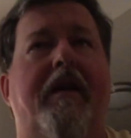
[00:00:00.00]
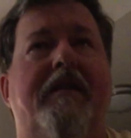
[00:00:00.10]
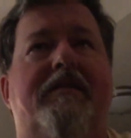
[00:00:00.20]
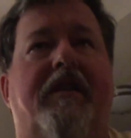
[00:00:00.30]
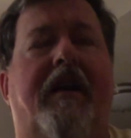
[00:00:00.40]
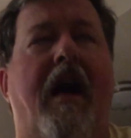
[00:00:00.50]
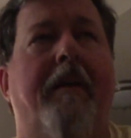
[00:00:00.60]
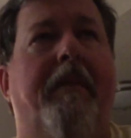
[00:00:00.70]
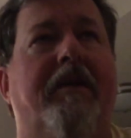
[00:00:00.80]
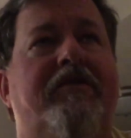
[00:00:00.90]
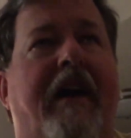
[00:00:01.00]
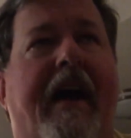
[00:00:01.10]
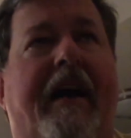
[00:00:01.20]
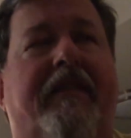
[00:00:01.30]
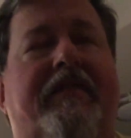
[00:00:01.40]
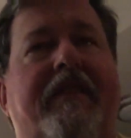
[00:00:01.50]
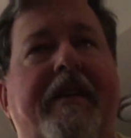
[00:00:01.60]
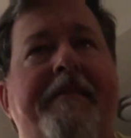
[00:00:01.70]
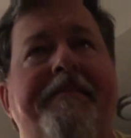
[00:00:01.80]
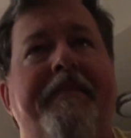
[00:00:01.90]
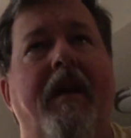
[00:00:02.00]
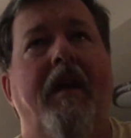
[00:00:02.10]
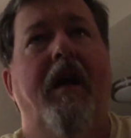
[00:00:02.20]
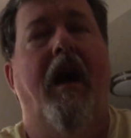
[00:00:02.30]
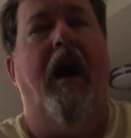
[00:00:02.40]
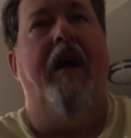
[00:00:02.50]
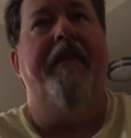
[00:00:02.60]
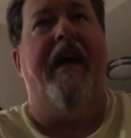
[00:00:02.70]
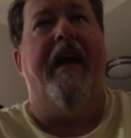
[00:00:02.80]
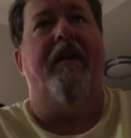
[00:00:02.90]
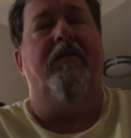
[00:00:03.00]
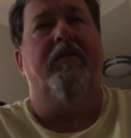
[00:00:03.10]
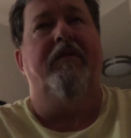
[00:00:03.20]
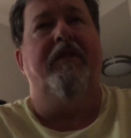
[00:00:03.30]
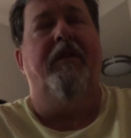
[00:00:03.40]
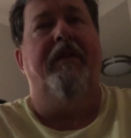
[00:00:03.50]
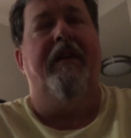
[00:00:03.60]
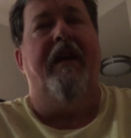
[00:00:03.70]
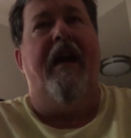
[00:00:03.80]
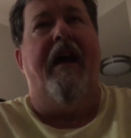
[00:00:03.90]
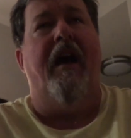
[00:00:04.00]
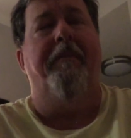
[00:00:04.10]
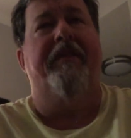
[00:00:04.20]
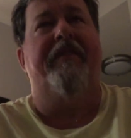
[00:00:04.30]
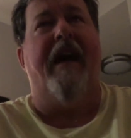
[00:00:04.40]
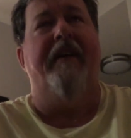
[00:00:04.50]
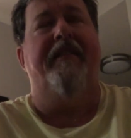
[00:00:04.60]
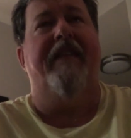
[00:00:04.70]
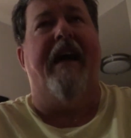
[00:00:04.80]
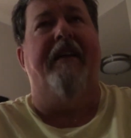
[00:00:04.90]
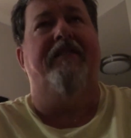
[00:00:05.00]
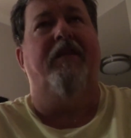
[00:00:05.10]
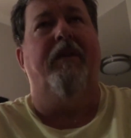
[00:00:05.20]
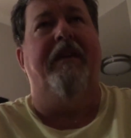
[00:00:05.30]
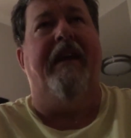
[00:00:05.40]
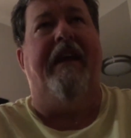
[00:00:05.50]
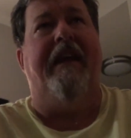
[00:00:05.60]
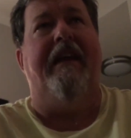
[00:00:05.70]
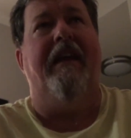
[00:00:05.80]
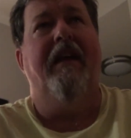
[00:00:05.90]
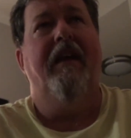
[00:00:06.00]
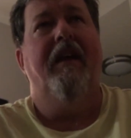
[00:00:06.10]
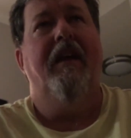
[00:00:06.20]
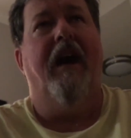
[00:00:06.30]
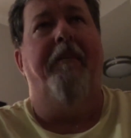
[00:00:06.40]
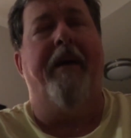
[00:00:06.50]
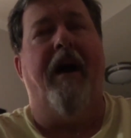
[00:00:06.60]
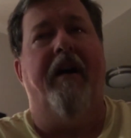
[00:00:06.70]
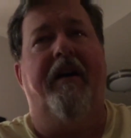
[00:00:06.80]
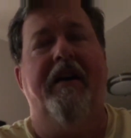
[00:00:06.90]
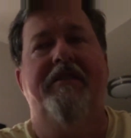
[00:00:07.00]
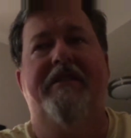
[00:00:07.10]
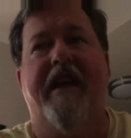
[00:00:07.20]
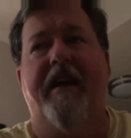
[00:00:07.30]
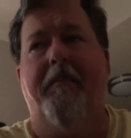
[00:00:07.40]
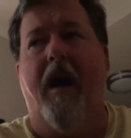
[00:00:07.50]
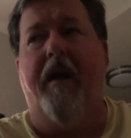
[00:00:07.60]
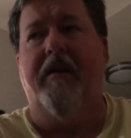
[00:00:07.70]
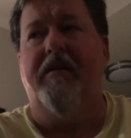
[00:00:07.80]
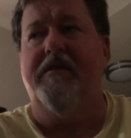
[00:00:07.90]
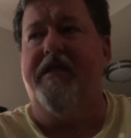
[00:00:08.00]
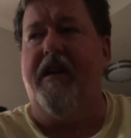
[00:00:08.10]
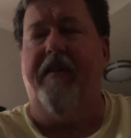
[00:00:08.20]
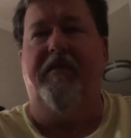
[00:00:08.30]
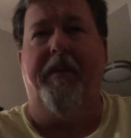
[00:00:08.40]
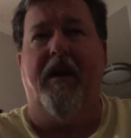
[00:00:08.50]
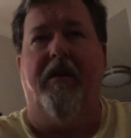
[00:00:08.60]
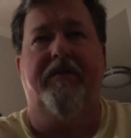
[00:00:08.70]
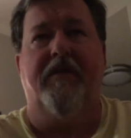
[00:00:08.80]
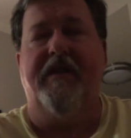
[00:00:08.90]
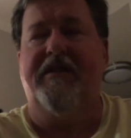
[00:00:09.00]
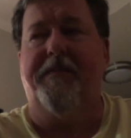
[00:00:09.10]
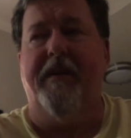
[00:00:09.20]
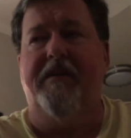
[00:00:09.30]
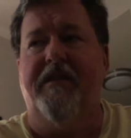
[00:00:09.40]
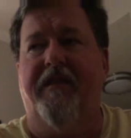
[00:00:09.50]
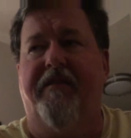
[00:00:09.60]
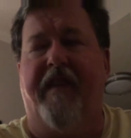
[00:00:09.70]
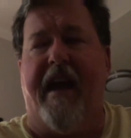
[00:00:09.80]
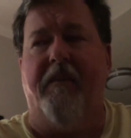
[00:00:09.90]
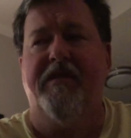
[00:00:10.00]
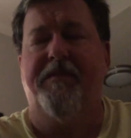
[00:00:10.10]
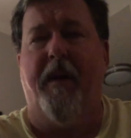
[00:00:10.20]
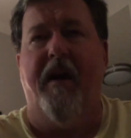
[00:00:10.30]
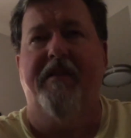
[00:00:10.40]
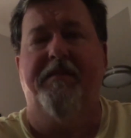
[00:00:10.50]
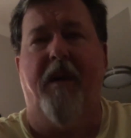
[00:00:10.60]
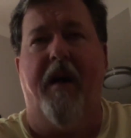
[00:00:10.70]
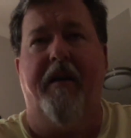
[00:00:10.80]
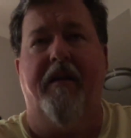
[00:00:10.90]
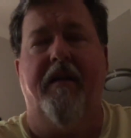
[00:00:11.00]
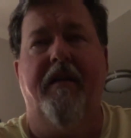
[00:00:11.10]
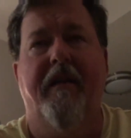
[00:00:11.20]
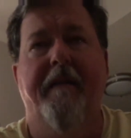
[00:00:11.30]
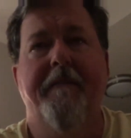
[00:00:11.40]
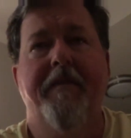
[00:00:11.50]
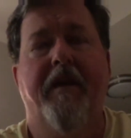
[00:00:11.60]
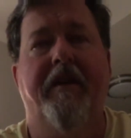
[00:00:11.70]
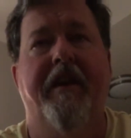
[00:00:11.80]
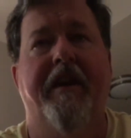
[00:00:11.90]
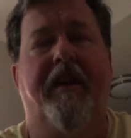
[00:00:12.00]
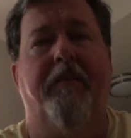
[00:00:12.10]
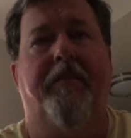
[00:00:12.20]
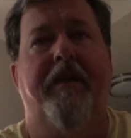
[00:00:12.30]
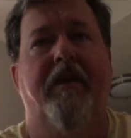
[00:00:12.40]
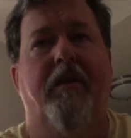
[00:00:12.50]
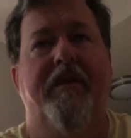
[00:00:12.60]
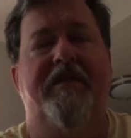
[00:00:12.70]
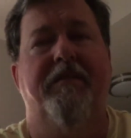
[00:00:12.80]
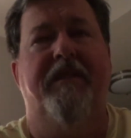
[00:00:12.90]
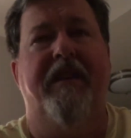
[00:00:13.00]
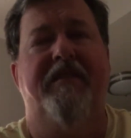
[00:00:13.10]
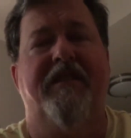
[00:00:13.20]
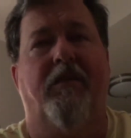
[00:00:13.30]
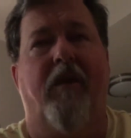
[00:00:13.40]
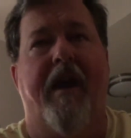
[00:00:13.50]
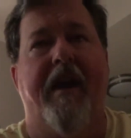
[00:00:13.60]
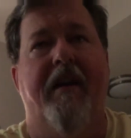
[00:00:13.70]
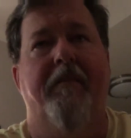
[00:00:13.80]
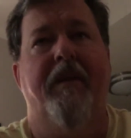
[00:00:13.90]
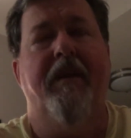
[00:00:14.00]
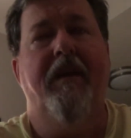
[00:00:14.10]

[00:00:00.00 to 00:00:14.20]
inch. They're combo jacks. On that, besides that, you would need a good set of monitors. They don't have to be ultra expensive. A flat response monitor. You need a computer with some decent RAM,